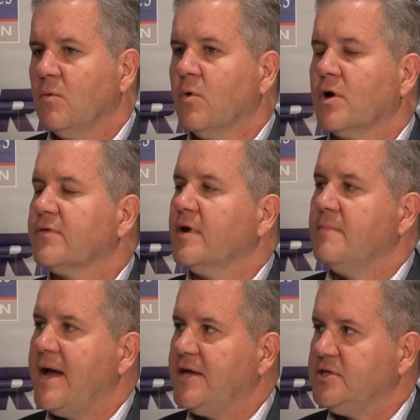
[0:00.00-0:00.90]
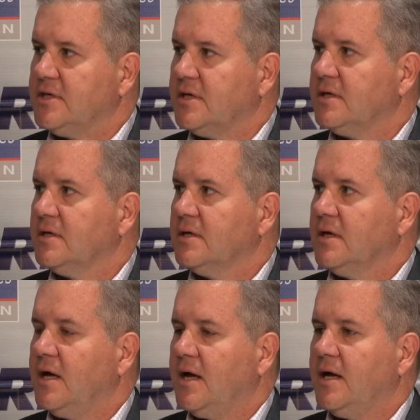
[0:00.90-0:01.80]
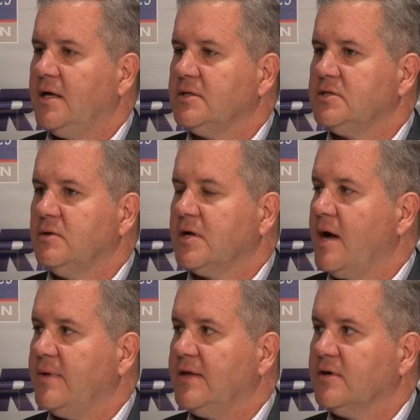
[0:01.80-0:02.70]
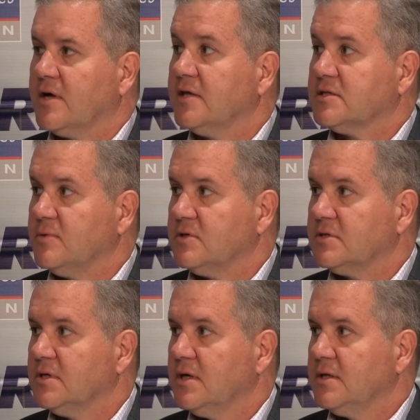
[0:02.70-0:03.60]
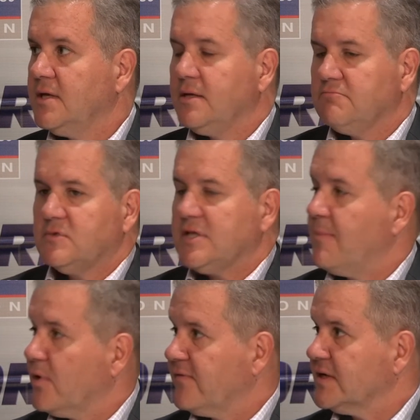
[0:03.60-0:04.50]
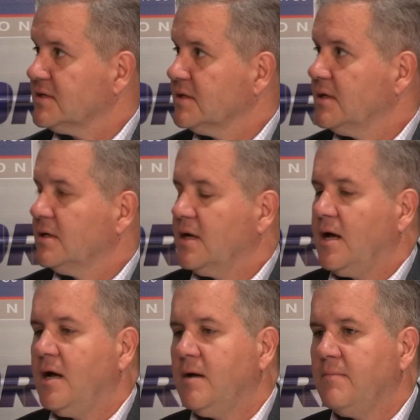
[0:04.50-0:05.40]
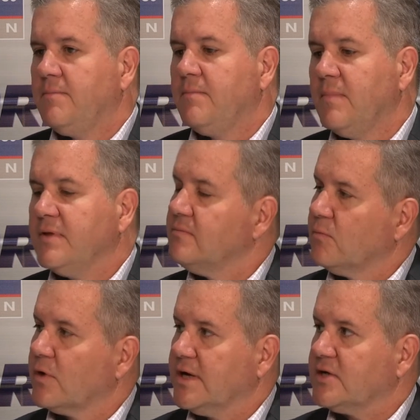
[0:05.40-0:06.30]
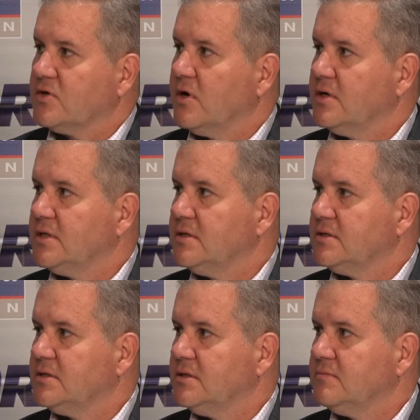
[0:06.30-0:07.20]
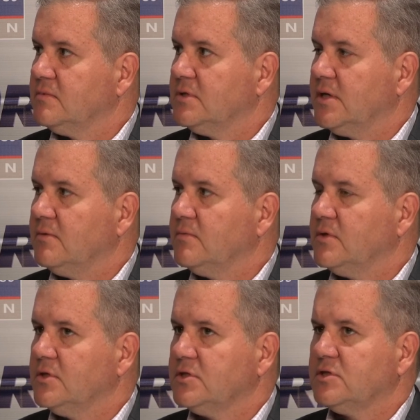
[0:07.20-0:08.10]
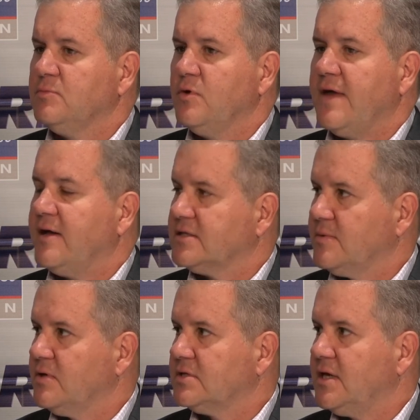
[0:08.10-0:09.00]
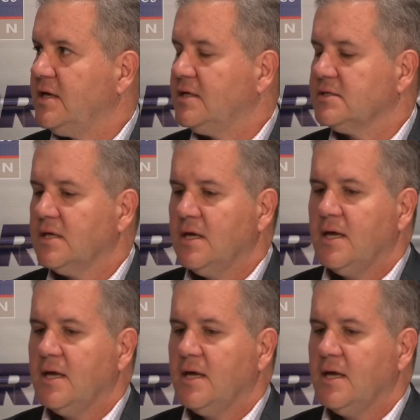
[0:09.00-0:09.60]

work their magic to accommodate their customers. It's not perfect, but working extra hard to you know, smooth out some of those kinks,